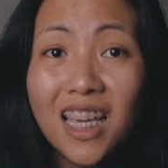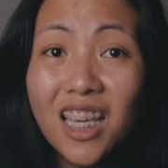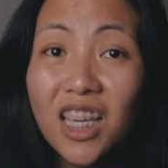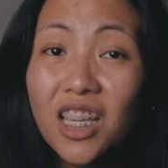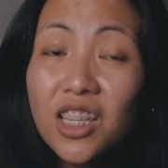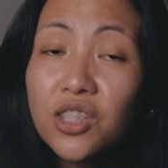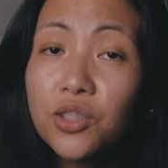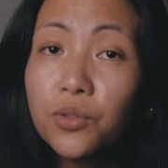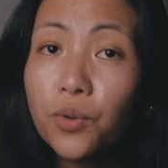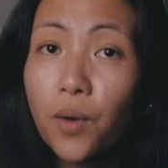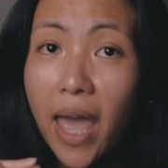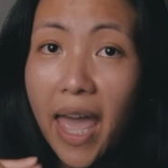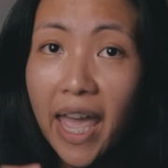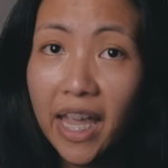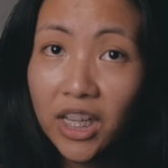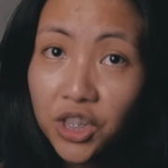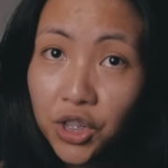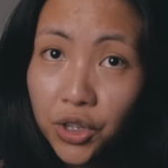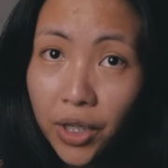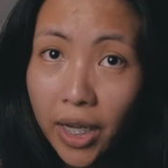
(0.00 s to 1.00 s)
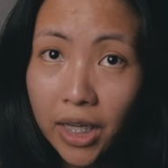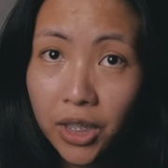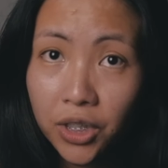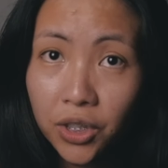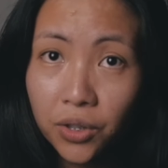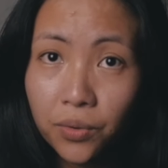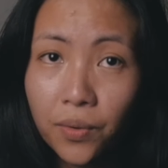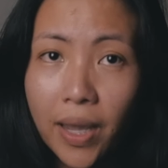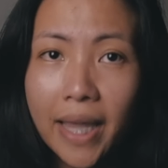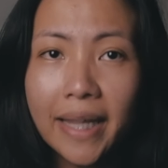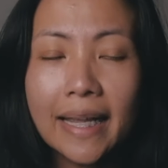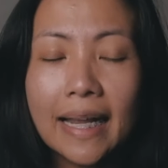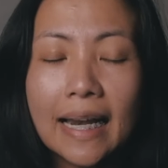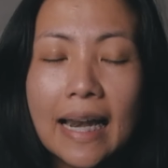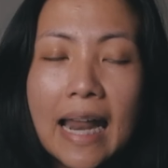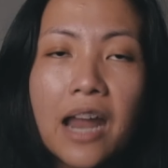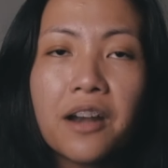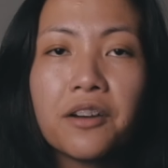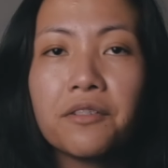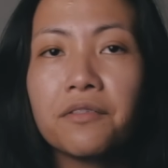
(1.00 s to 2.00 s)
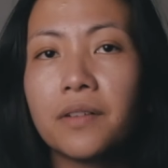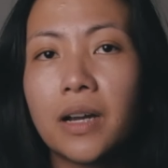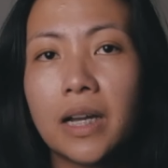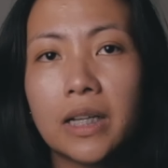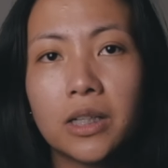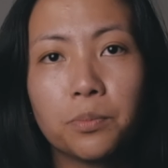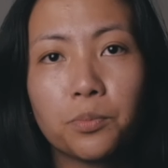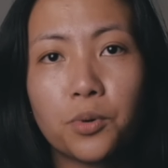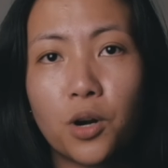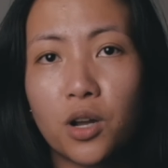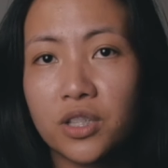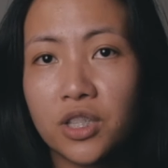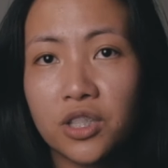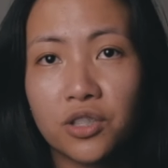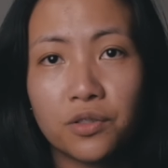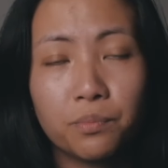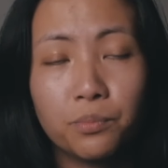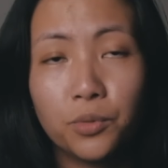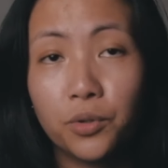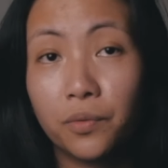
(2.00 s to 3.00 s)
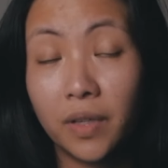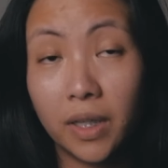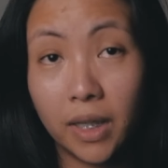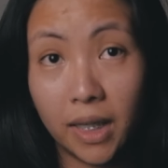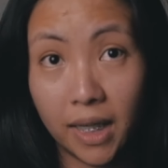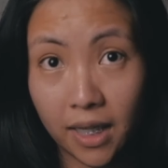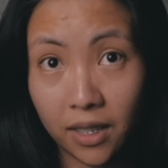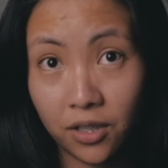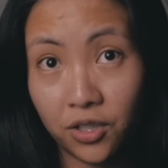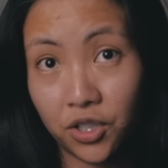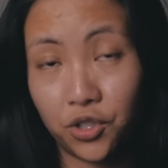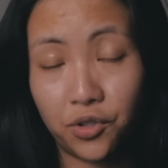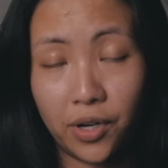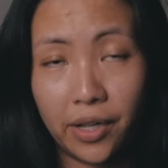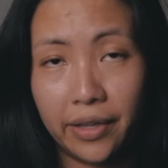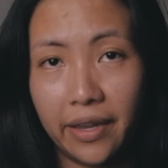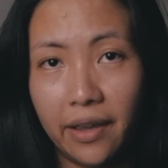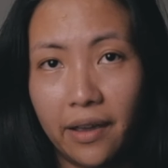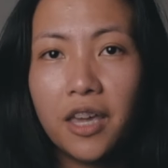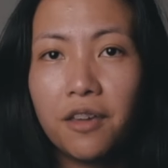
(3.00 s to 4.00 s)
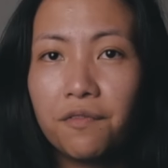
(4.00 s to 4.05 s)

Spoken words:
is to educate you and clarify the process of moving in Australia.